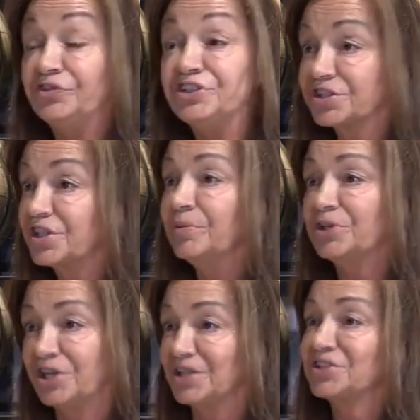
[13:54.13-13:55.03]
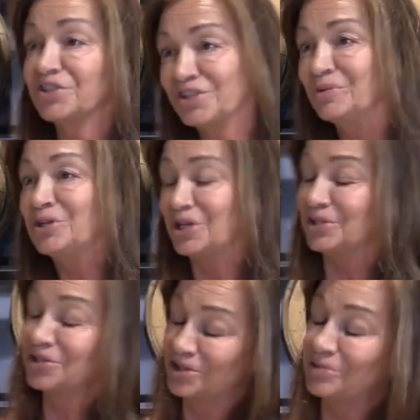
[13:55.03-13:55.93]
Just give me a chance.
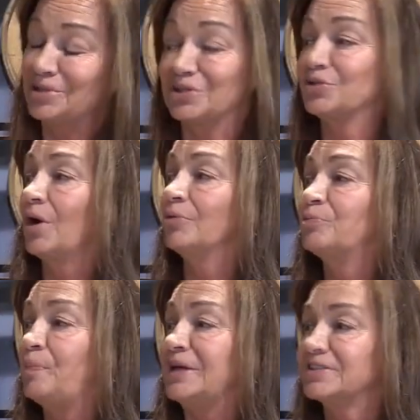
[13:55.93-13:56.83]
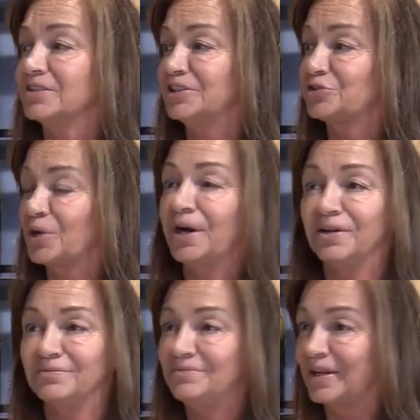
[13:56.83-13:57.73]
So I was basically
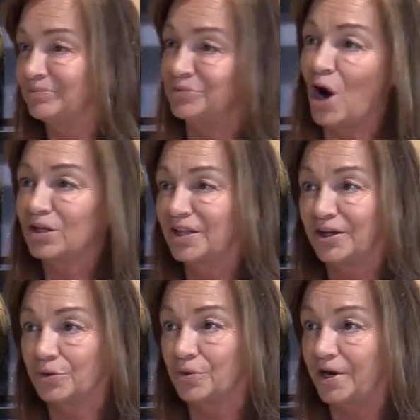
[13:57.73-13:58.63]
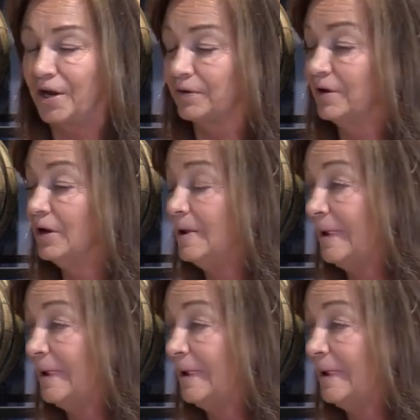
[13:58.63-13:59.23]
trying to, like, knock that door down.